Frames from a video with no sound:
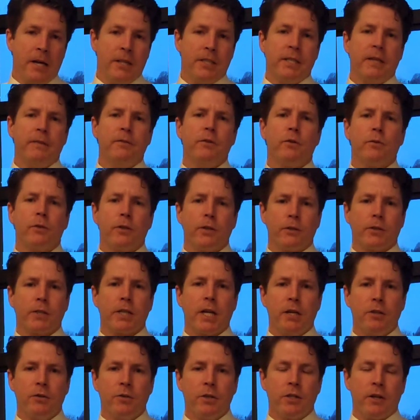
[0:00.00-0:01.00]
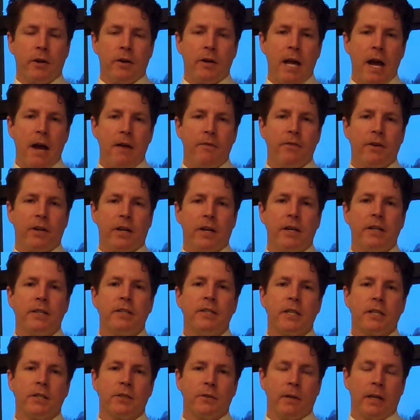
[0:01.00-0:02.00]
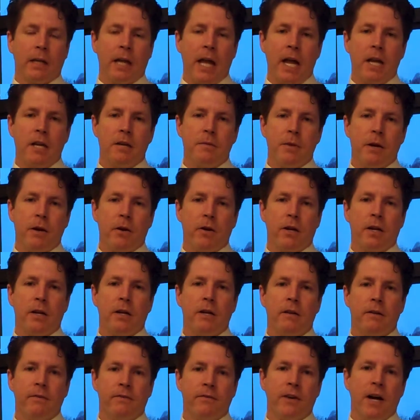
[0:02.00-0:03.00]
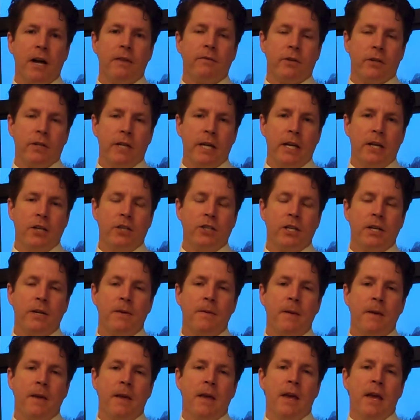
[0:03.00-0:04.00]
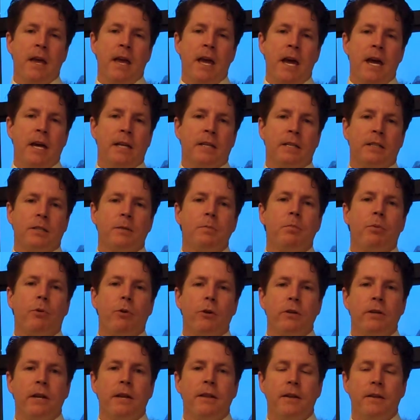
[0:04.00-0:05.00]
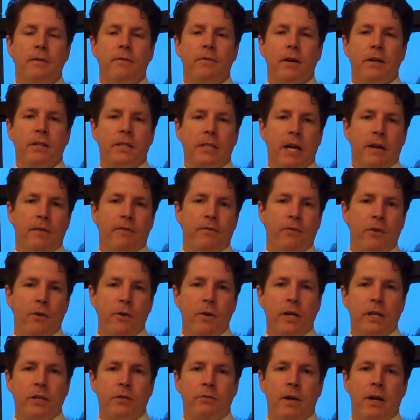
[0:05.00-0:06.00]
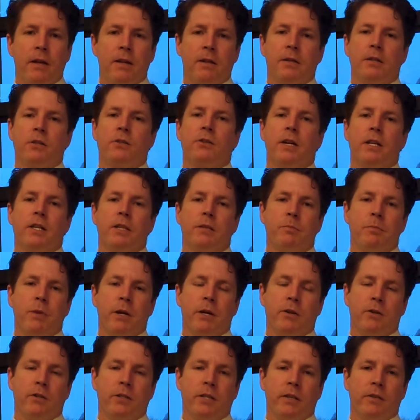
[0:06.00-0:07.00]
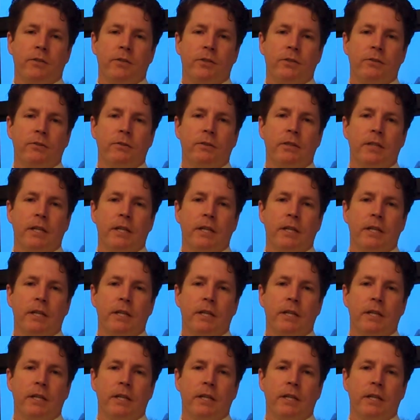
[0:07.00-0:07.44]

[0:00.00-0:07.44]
7 of those countries are in Africa, 6 are in Latin America, and 5 are in Asia. And it's important, I think, for us to have focus rather than try and spread ourselves too